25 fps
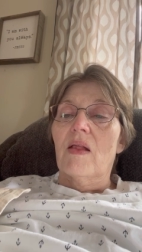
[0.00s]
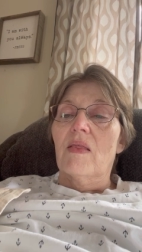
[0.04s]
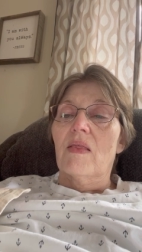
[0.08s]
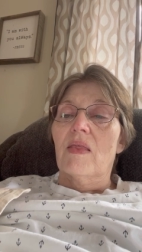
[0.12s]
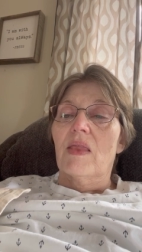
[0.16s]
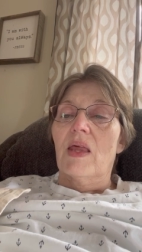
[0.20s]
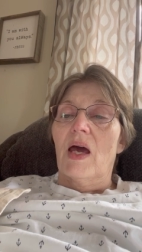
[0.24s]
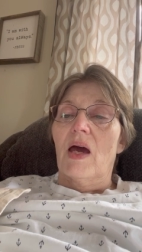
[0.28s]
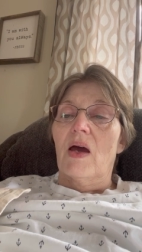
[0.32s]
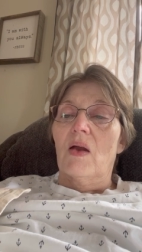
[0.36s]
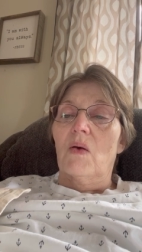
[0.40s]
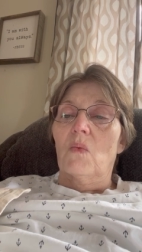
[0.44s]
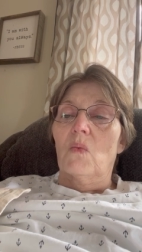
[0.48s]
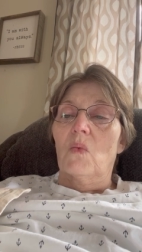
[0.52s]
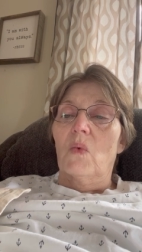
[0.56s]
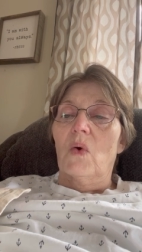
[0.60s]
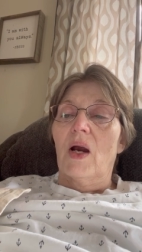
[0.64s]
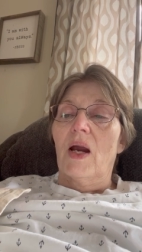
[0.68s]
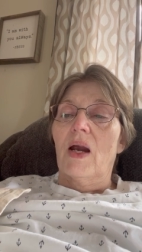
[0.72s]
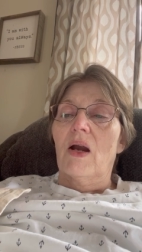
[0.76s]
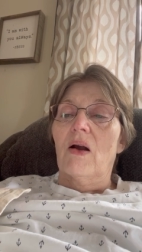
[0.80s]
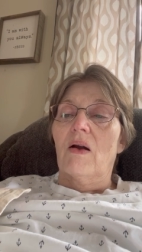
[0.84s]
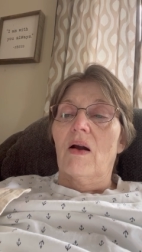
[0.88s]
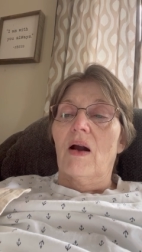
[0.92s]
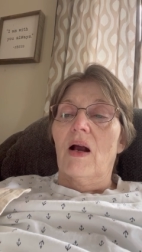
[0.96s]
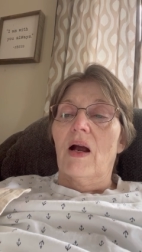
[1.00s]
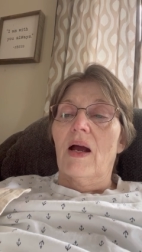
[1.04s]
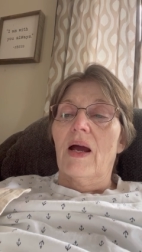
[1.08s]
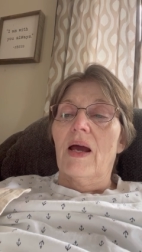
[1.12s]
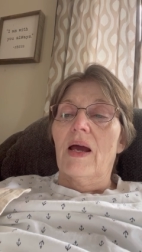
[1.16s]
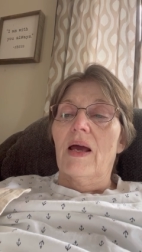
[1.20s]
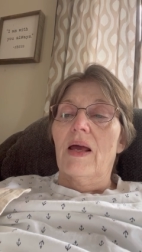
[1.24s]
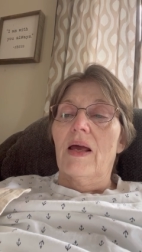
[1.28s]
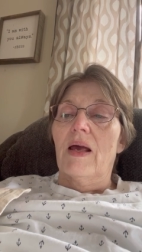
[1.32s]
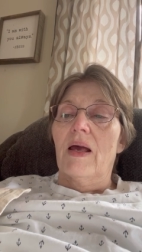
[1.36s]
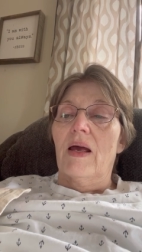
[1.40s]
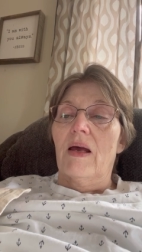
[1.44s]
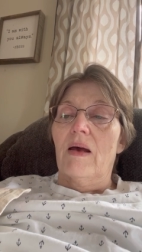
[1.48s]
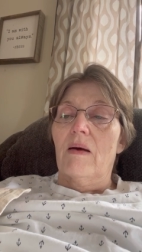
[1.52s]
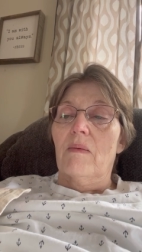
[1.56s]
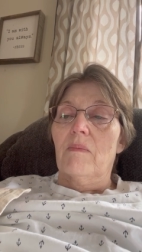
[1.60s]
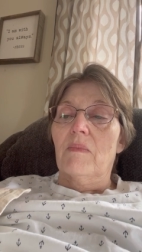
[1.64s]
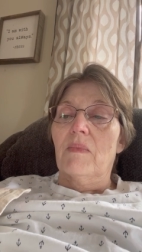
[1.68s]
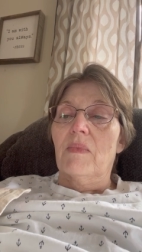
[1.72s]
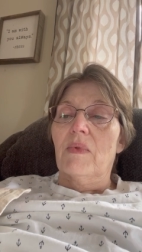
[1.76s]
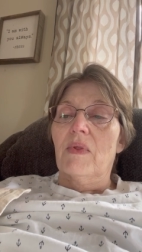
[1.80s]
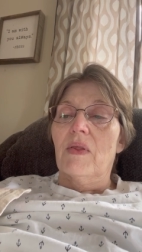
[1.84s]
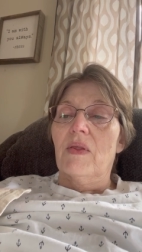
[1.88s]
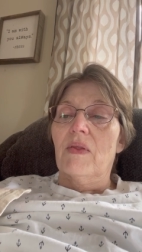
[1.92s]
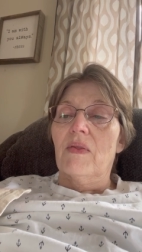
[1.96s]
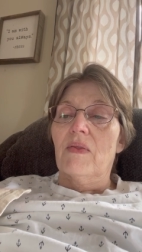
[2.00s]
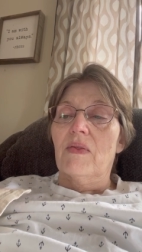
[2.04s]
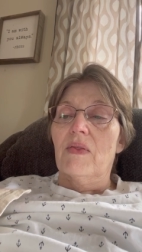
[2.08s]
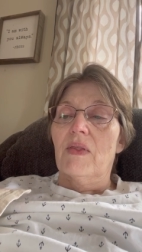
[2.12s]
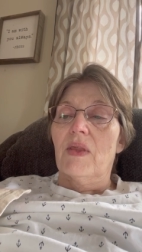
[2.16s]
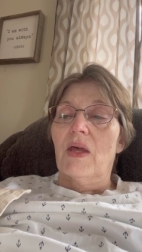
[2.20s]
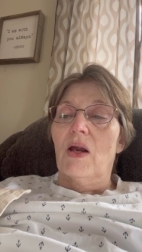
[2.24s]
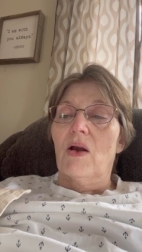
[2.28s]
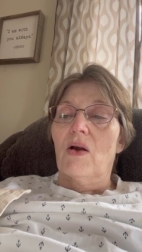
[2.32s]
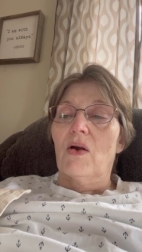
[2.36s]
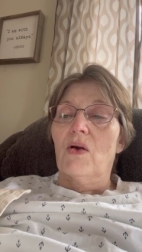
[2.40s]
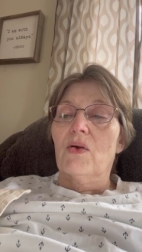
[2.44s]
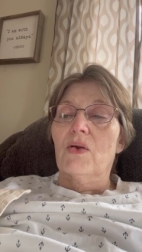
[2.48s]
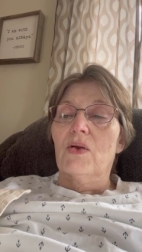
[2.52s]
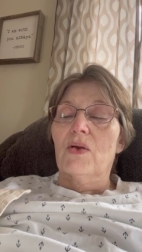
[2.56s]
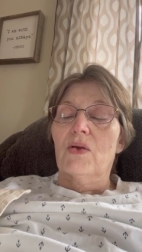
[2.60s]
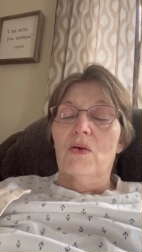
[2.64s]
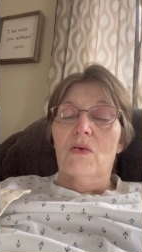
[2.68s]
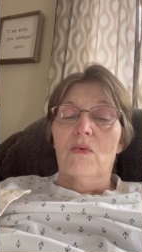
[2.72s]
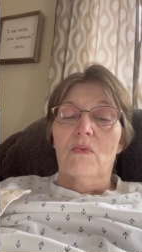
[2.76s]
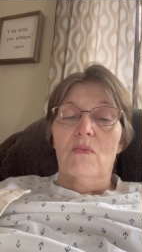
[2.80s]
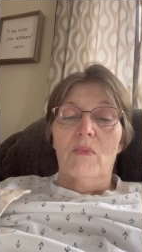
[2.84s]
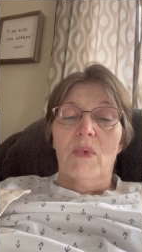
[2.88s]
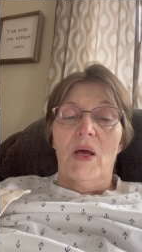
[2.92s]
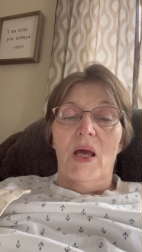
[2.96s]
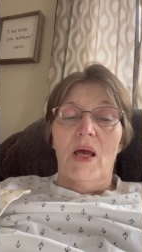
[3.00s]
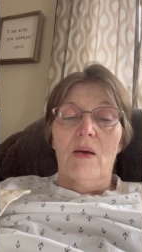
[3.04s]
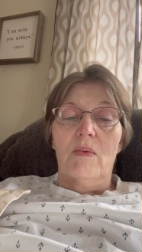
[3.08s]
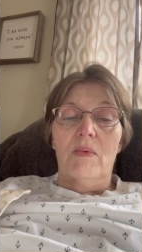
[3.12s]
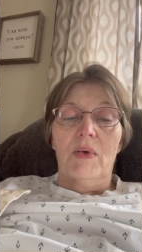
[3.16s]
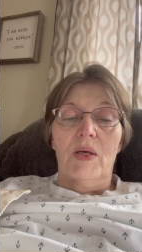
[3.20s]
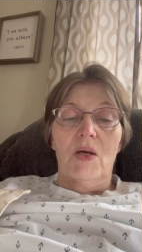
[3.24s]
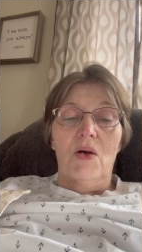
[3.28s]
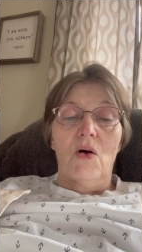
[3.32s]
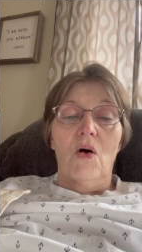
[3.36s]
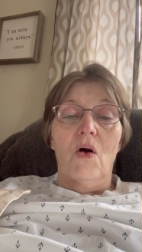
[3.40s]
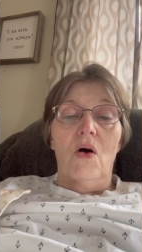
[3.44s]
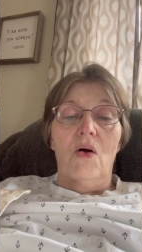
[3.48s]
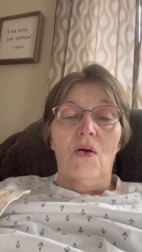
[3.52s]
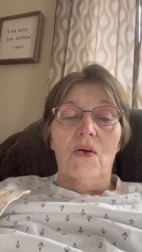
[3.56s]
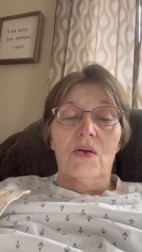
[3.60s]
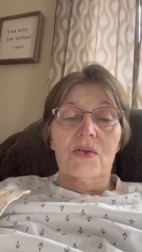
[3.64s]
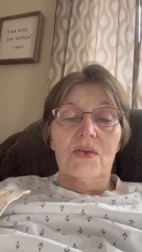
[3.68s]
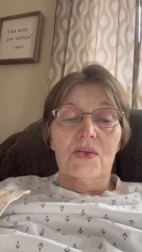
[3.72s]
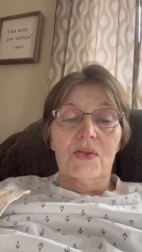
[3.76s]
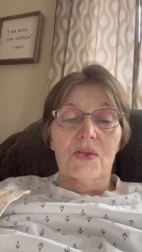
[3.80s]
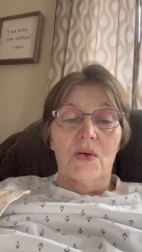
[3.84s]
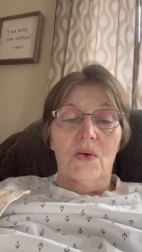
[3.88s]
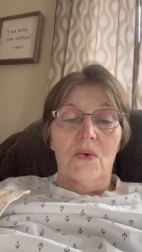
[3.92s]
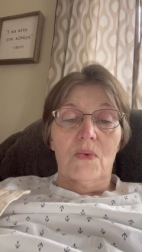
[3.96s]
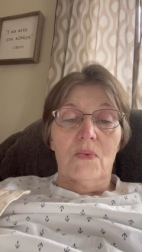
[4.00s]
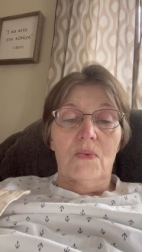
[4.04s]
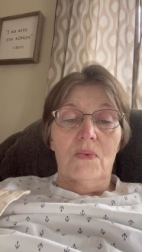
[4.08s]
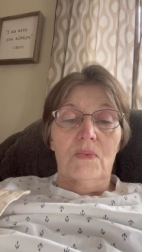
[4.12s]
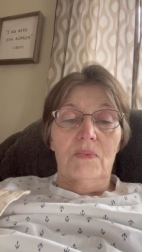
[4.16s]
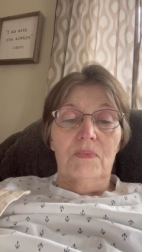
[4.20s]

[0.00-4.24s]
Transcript: that where I am, there you may be also.